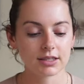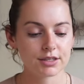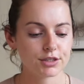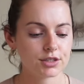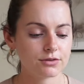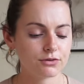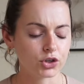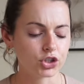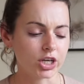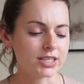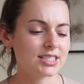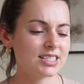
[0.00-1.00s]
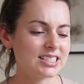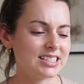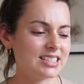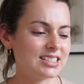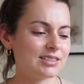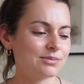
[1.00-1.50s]
these for
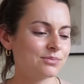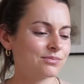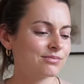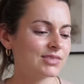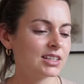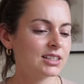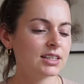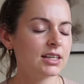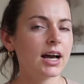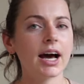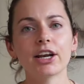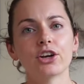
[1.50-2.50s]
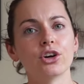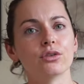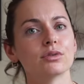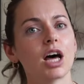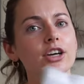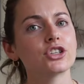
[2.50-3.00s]
Justin, I don't know,
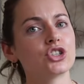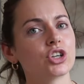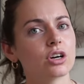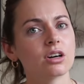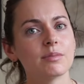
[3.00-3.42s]
last year.